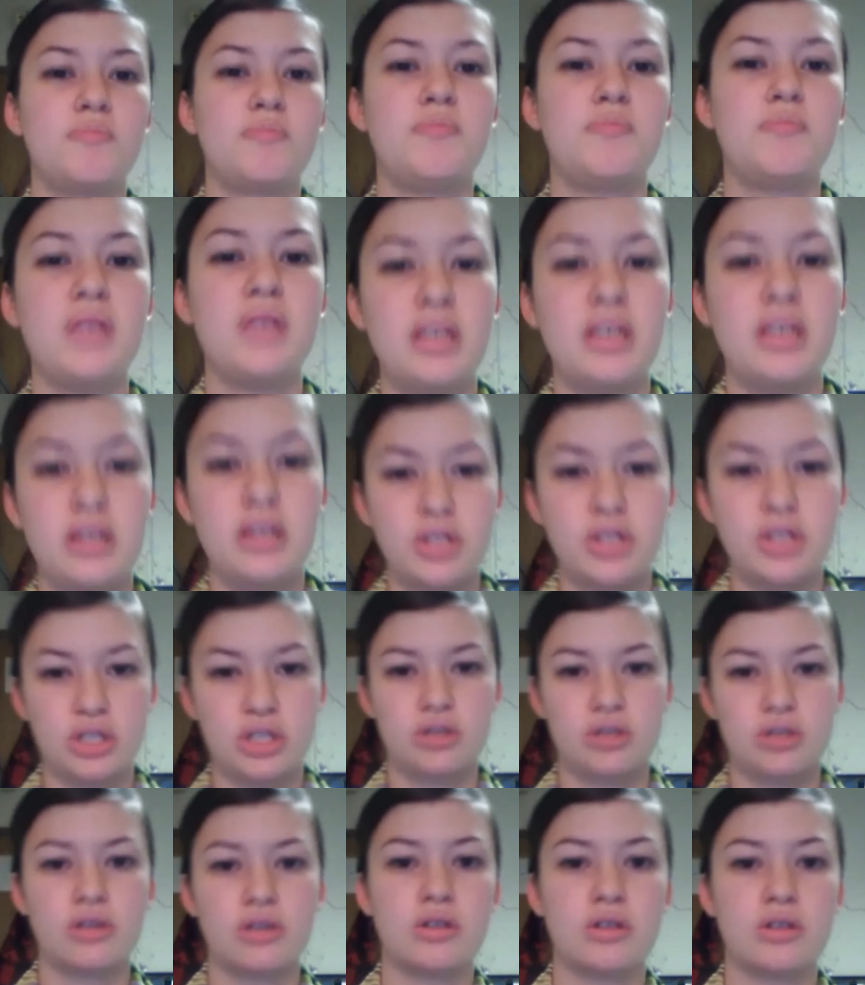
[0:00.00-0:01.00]
be
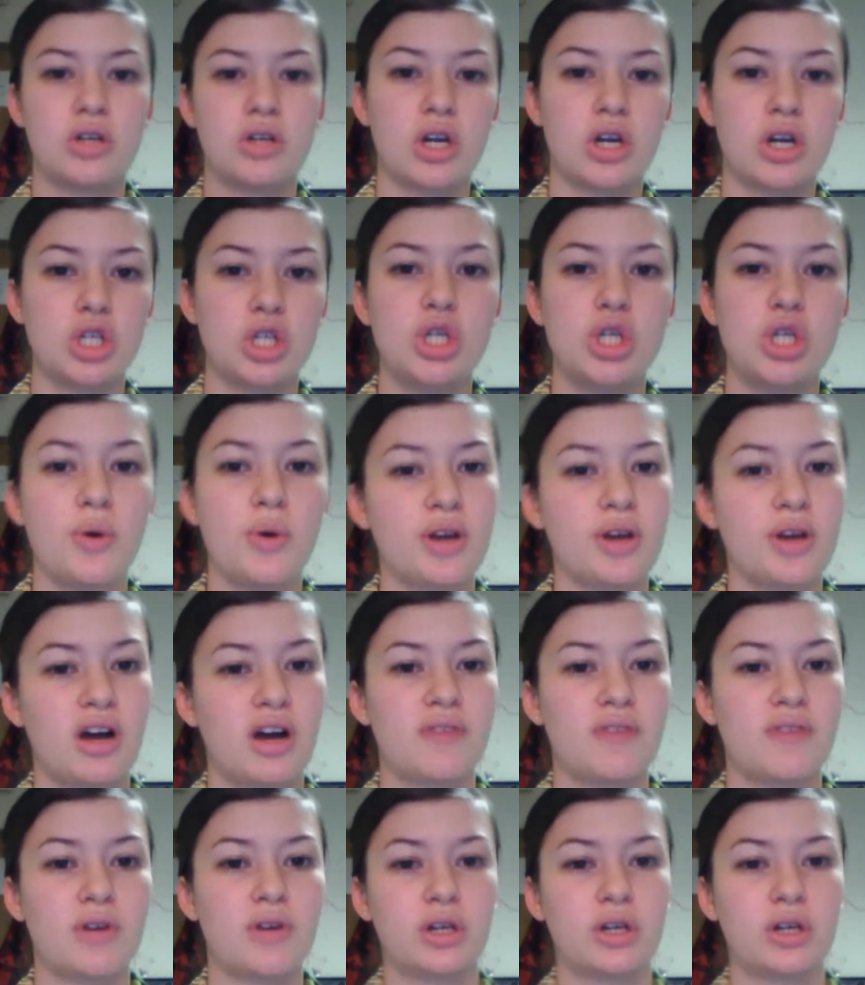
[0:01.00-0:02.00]
just her showing
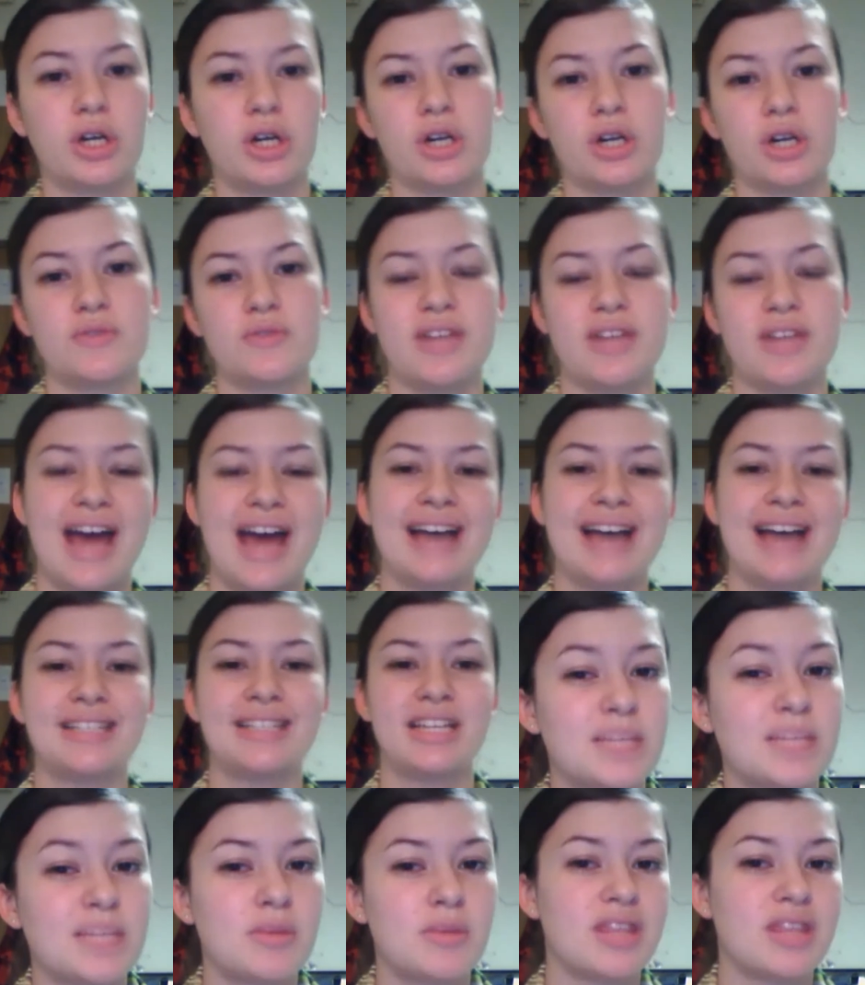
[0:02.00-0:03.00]
off her curves and
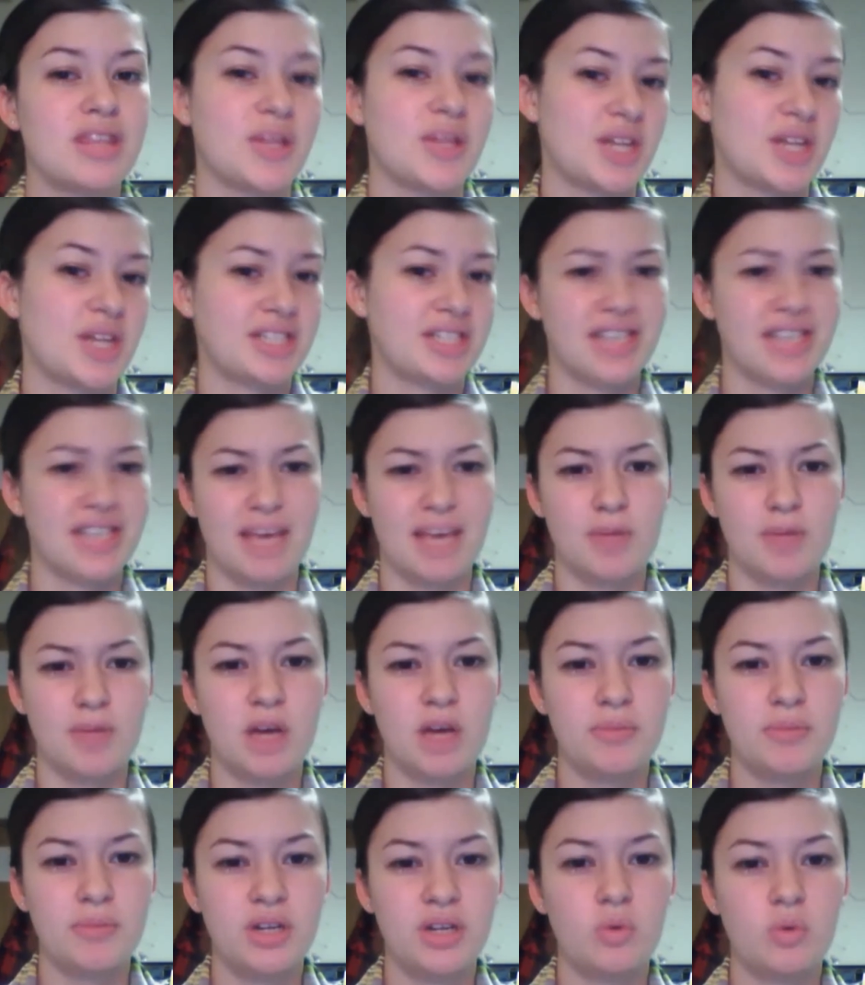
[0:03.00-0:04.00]
assets that scam
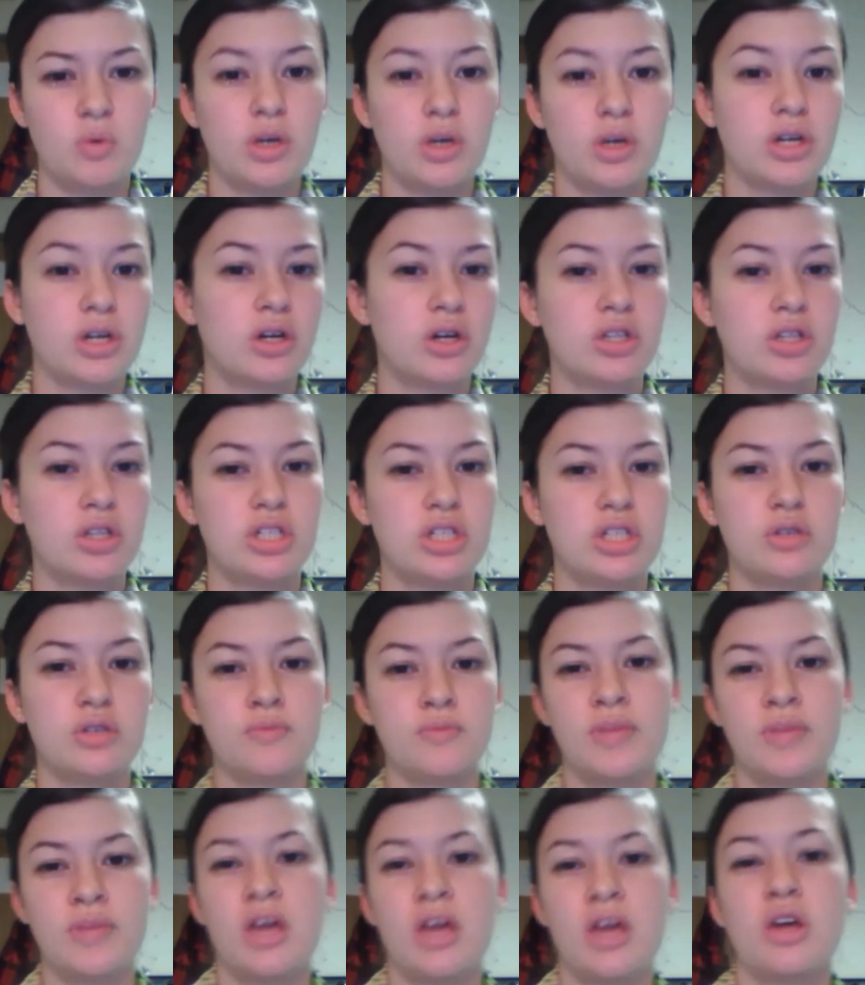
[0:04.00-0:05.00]
company wanted her to do.